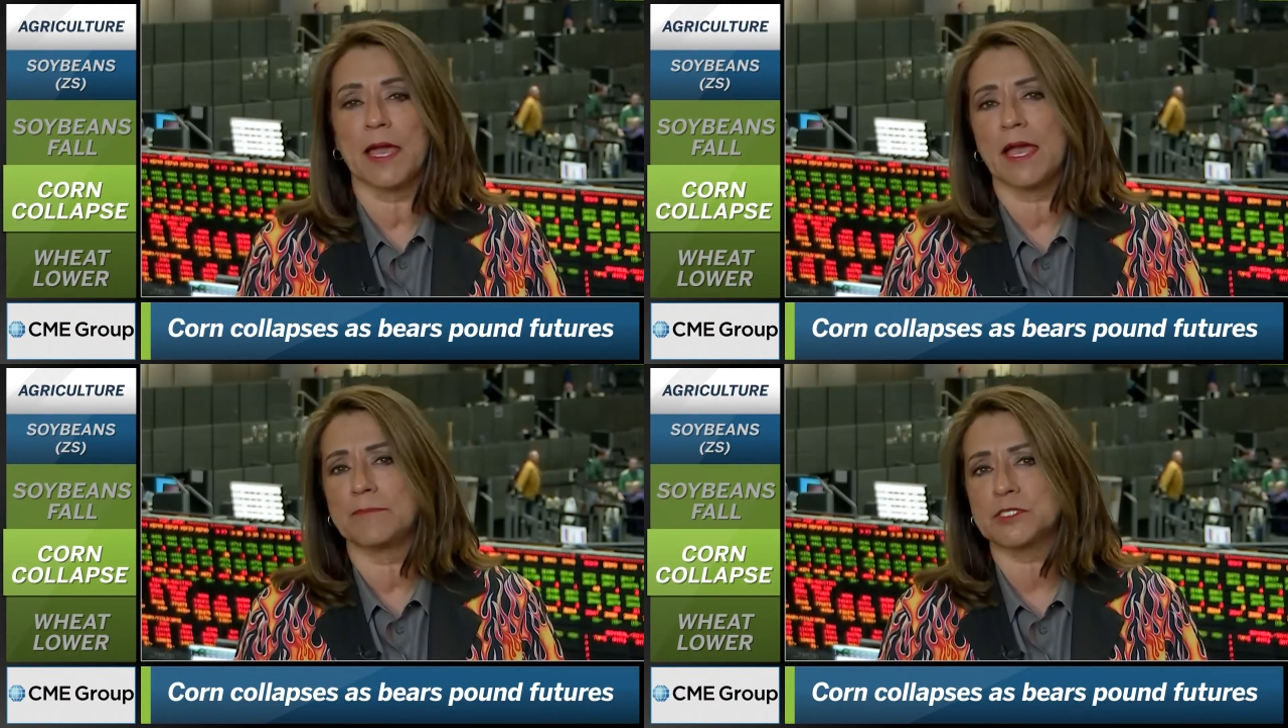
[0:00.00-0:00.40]

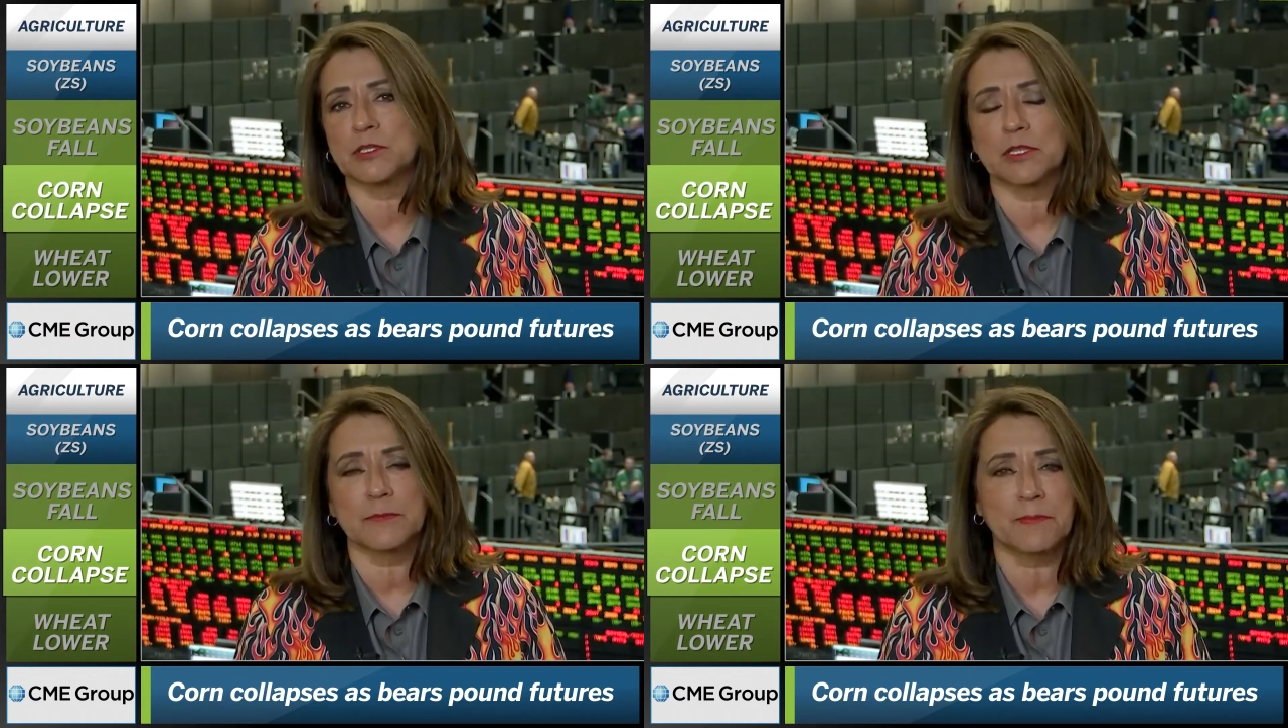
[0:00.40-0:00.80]

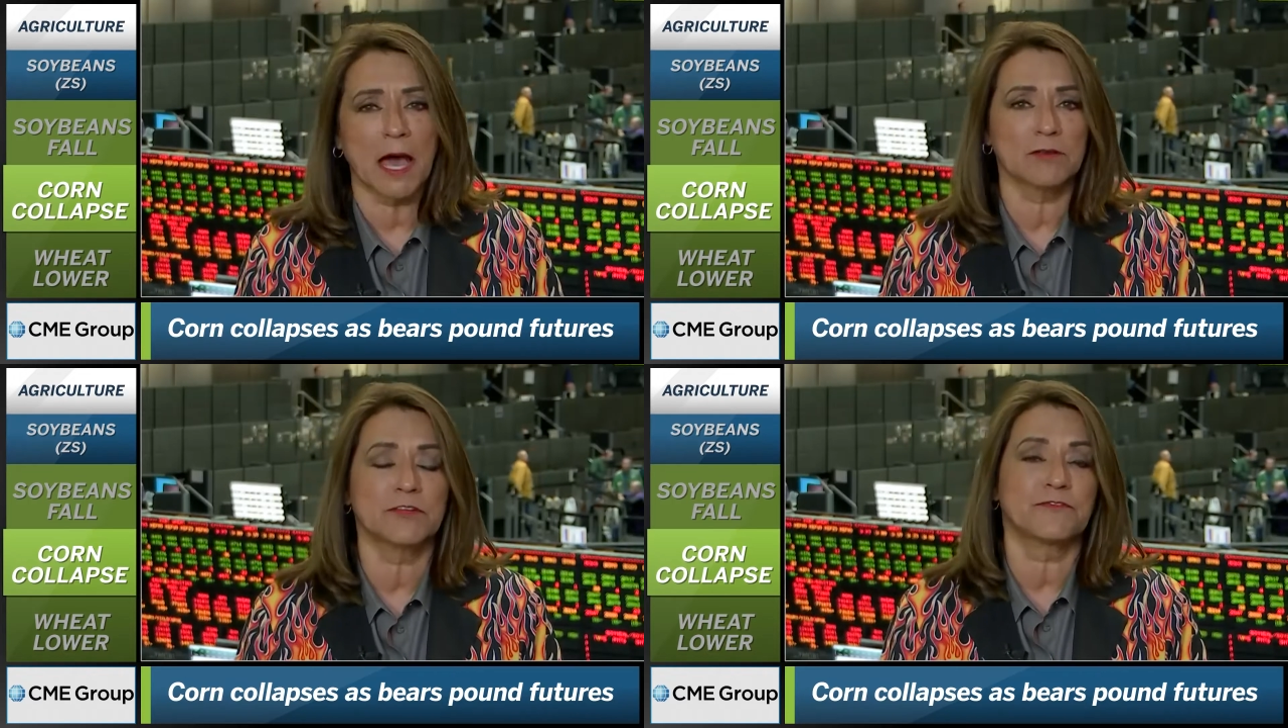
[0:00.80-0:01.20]
absolutely
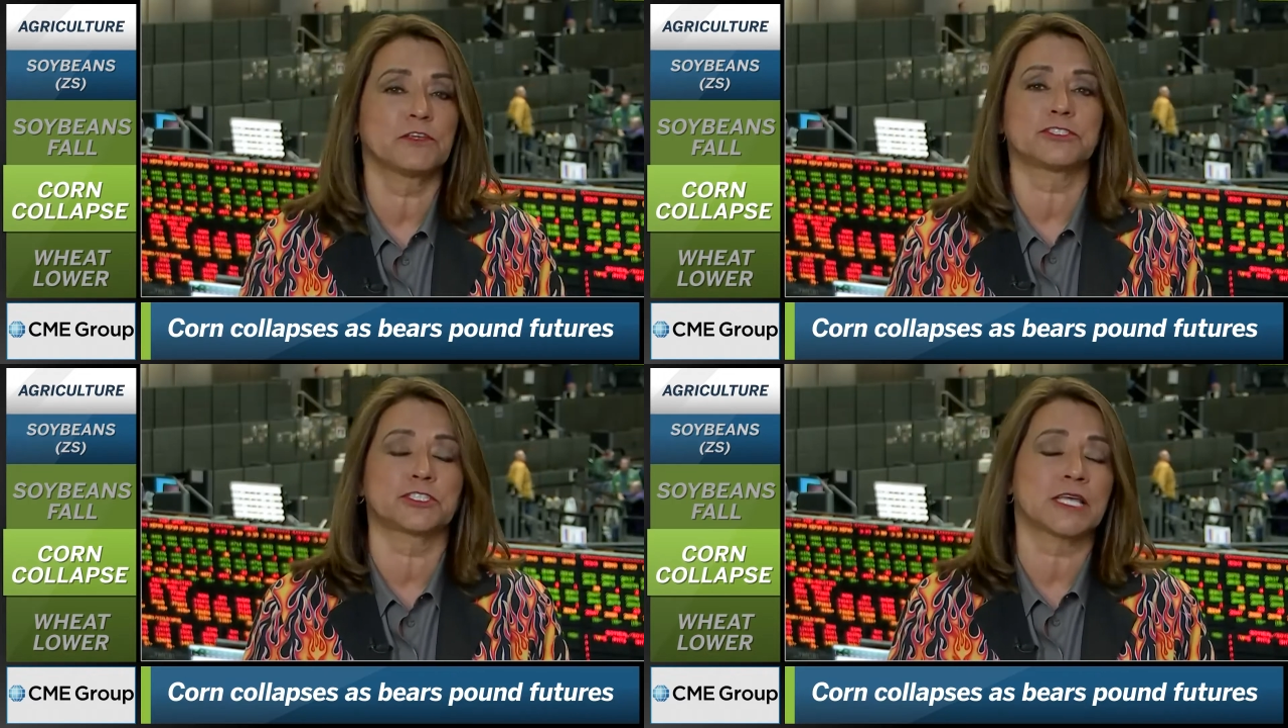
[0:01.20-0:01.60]
pounded
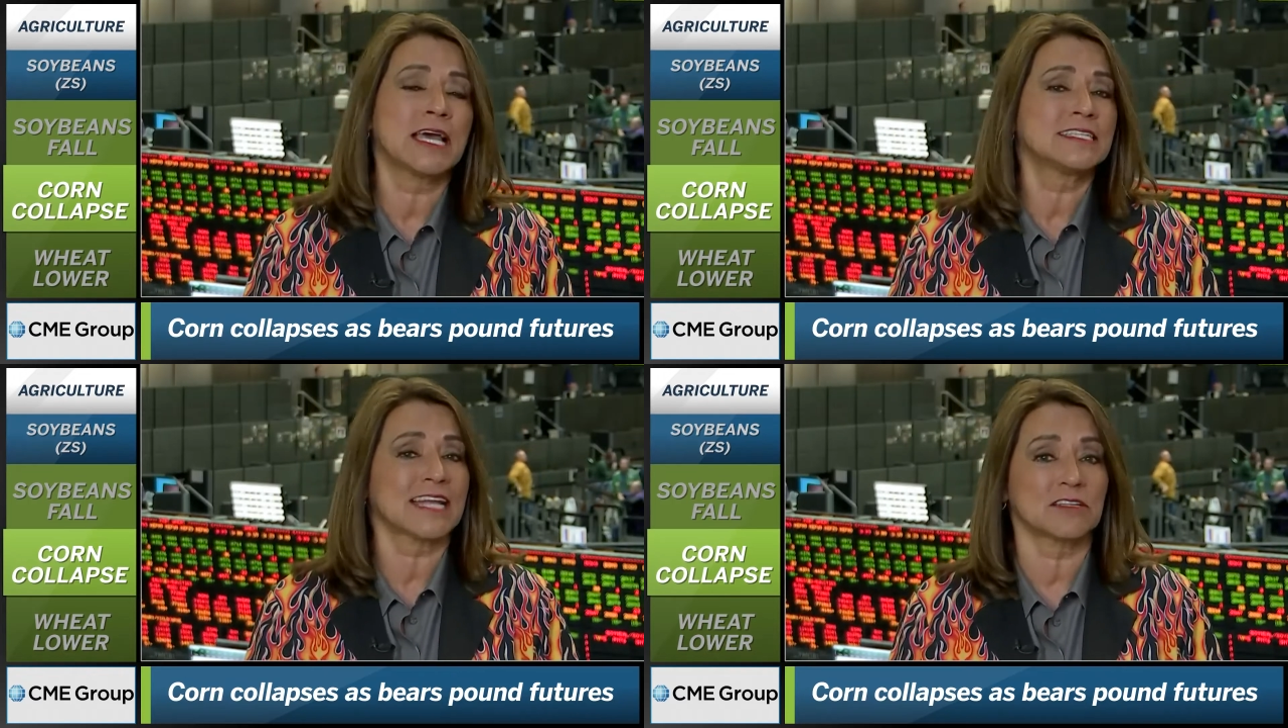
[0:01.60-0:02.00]
futures
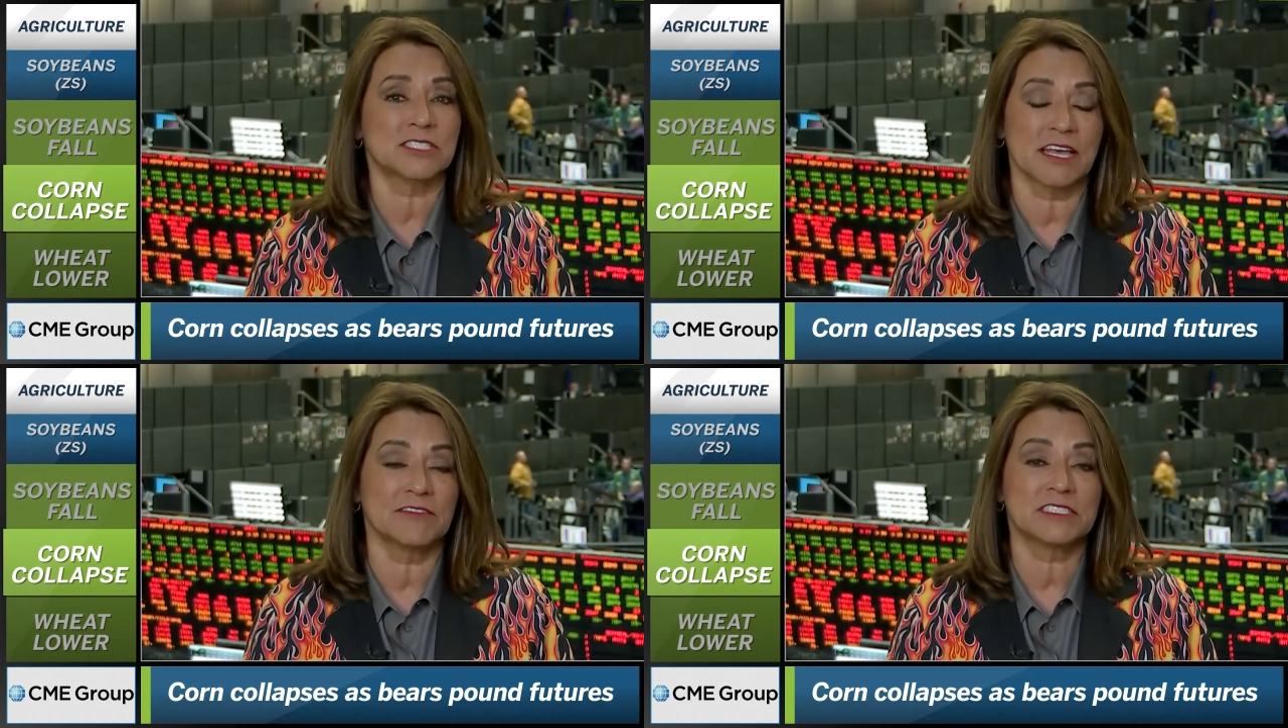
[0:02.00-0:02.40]
down
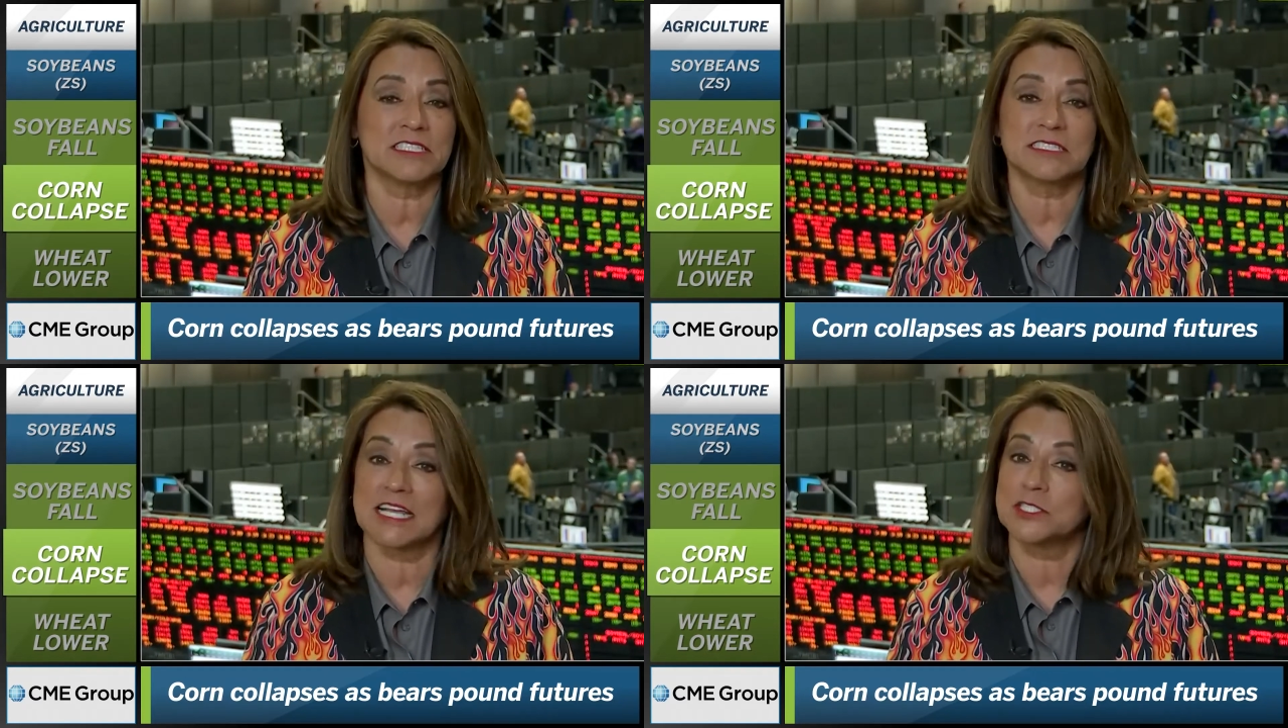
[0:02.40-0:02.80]

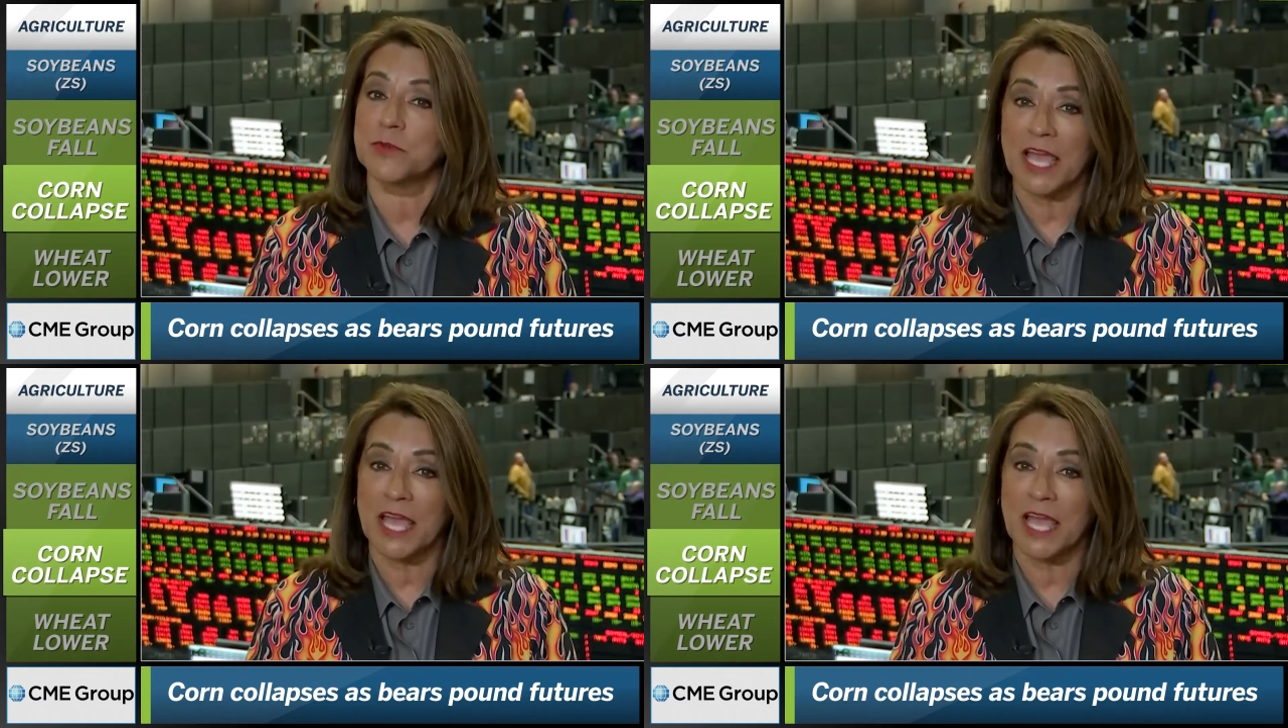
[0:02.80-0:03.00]
17 cents.